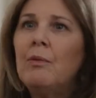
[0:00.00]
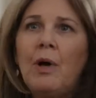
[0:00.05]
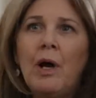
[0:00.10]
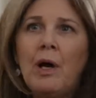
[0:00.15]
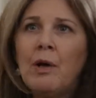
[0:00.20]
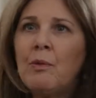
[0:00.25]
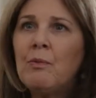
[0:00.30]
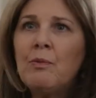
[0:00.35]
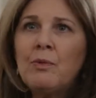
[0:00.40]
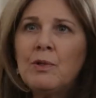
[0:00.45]

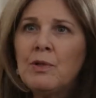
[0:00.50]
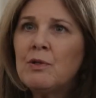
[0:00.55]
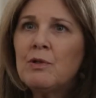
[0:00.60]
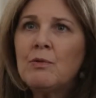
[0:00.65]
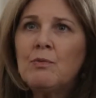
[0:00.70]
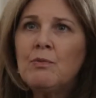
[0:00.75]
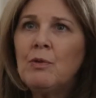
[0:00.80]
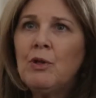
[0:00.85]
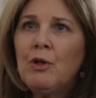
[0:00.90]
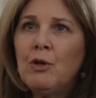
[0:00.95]
I
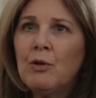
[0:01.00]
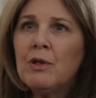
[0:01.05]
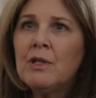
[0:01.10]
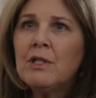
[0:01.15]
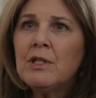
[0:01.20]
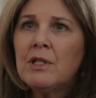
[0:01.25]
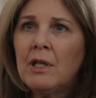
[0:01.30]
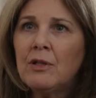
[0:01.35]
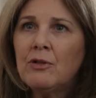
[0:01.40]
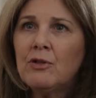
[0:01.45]
was
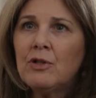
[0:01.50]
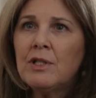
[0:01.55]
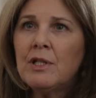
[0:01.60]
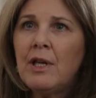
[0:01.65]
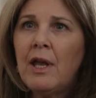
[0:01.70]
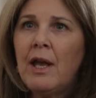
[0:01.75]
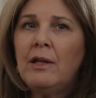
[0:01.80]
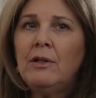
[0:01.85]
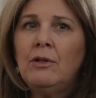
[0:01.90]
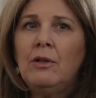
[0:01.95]
curious to
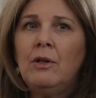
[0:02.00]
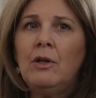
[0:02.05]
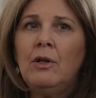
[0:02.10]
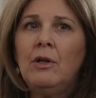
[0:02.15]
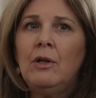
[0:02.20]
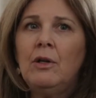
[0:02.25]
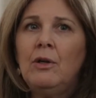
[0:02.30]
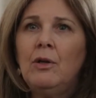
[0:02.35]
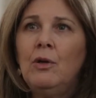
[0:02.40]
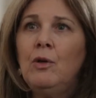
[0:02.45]
understand
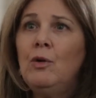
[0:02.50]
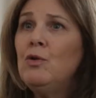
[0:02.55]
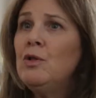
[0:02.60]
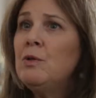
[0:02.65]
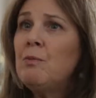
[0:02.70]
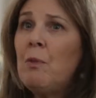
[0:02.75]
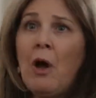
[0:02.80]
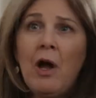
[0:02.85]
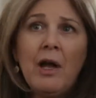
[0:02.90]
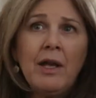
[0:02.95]
who's
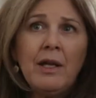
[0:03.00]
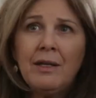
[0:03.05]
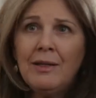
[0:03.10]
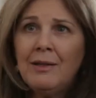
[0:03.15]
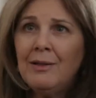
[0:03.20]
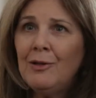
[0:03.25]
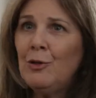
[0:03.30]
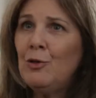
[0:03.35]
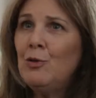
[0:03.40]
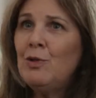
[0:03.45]

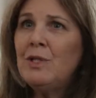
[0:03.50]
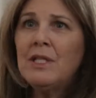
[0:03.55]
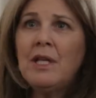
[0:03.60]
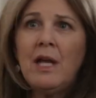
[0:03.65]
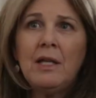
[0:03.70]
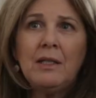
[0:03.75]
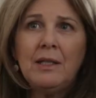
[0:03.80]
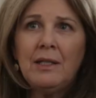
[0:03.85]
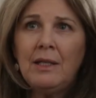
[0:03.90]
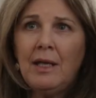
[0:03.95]
buying, who's
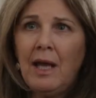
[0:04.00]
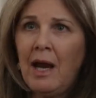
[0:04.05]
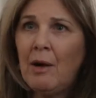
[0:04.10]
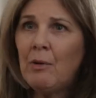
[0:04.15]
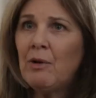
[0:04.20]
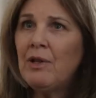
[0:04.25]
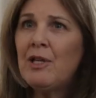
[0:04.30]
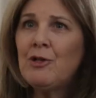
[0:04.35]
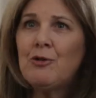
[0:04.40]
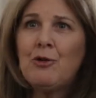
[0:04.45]
selling, how
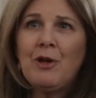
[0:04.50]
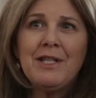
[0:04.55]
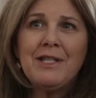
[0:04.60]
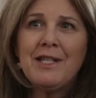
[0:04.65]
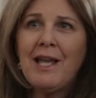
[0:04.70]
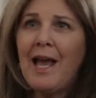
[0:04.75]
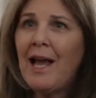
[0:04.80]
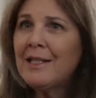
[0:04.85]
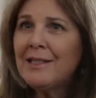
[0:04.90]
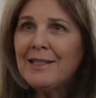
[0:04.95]
are they
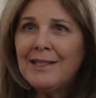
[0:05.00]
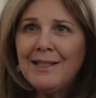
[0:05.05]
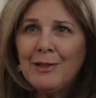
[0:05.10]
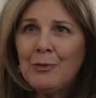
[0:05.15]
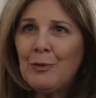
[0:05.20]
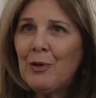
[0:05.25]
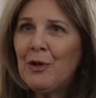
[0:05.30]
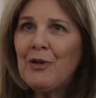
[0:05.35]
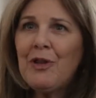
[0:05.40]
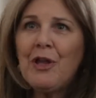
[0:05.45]
transacting,
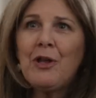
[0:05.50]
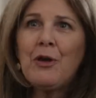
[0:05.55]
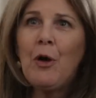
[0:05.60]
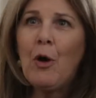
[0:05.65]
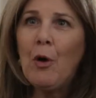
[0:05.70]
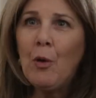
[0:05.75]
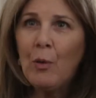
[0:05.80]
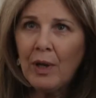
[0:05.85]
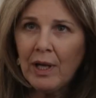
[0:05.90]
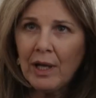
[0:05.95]
where are they
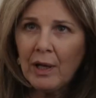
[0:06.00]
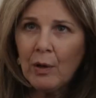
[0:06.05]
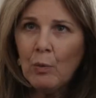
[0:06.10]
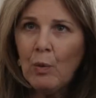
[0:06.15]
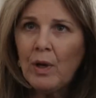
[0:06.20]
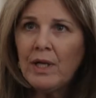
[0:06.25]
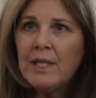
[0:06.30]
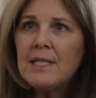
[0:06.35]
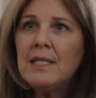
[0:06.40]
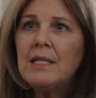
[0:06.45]
going,
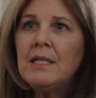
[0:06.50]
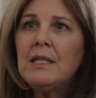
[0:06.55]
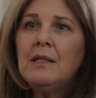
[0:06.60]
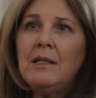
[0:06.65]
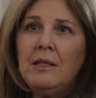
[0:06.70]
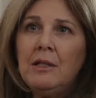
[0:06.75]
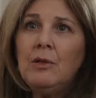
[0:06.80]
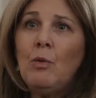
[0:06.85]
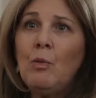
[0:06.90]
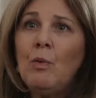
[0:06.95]
what is it,
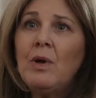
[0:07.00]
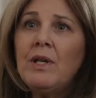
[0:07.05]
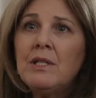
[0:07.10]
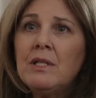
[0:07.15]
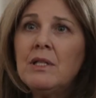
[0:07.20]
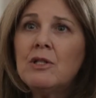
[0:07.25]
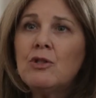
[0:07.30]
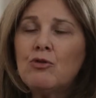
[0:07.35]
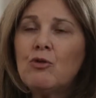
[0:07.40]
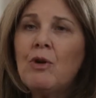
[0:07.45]
you know, what is
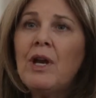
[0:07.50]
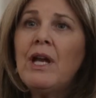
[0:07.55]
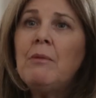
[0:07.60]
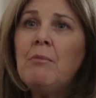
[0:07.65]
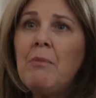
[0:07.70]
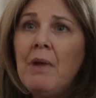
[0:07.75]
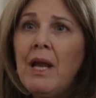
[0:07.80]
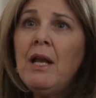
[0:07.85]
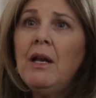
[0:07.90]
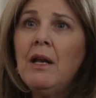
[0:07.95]
this trade
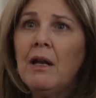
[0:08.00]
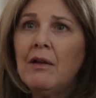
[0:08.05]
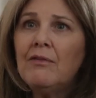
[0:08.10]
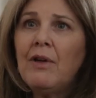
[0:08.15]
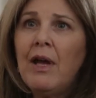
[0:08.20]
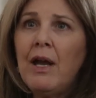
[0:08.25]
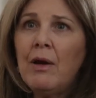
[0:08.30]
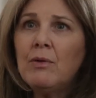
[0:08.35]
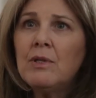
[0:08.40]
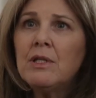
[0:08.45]
made of?
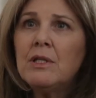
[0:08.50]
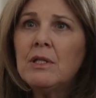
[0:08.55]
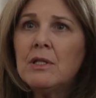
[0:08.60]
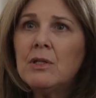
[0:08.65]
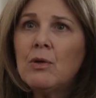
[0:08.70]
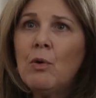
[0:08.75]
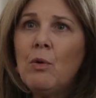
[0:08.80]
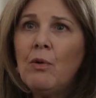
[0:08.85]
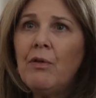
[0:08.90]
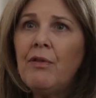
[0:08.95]
How is
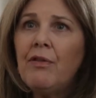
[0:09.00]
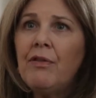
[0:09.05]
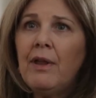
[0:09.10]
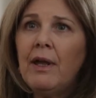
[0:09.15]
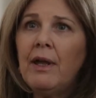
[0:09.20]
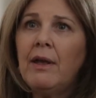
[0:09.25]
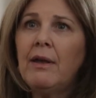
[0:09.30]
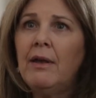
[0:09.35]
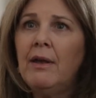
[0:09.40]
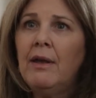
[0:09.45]
this whole
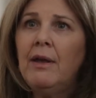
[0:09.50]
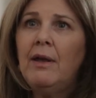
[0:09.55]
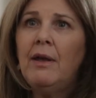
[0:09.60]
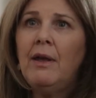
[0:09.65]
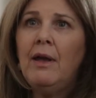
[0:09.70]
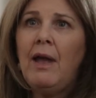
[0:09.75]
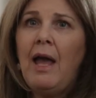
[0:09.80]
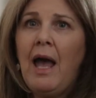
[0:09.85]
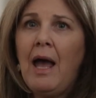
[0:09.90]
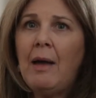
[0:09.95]
thing
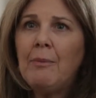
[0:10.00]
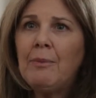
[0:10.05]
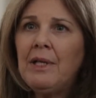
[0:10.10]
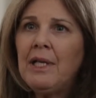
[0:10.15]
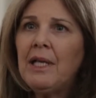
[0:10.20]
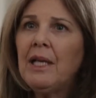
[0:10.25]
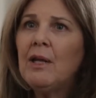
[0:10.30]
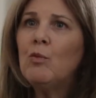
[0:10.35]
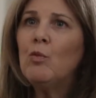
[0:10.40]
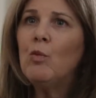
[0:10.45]

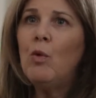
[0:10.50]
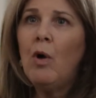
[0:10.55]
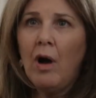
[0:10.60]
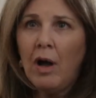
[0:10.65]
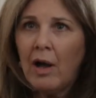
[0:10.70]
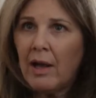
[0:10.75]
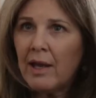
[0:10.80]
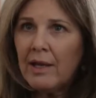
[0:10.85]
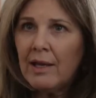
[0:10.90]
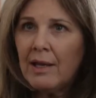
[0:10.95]
happening and
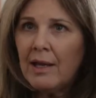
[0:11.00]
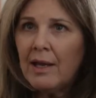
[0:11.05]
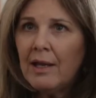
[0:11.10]
why?